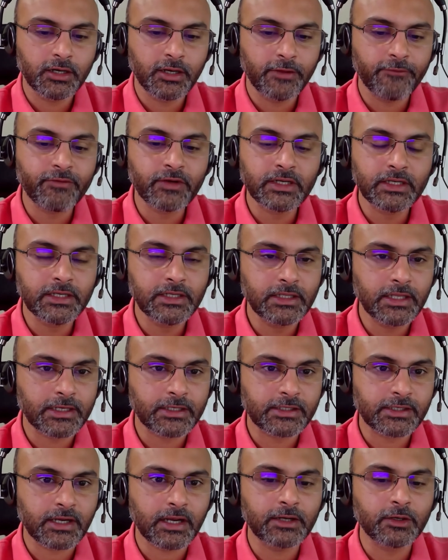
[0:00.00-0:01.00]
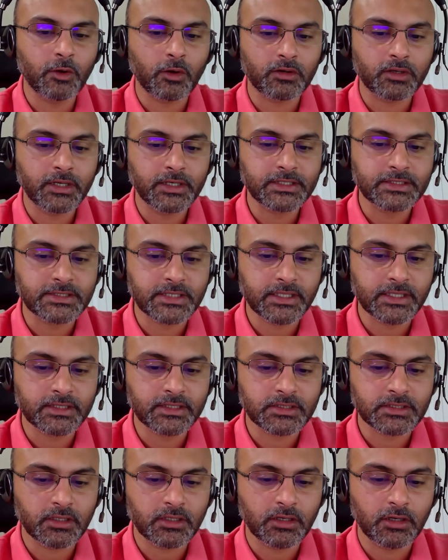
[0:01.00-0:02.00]
definitely like try .NET
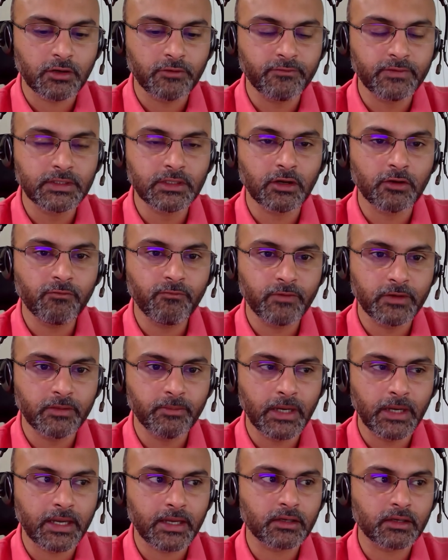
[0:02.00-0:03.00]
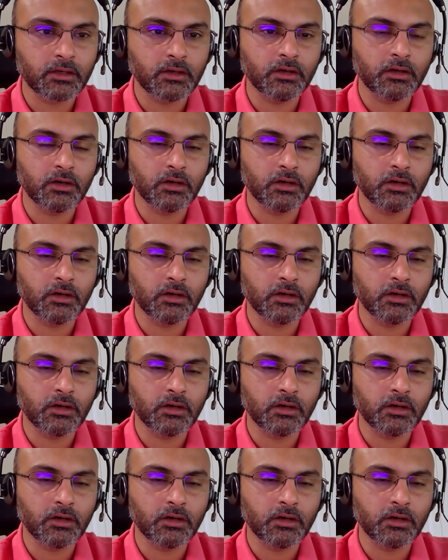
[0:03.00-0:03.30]
6. We love feedback.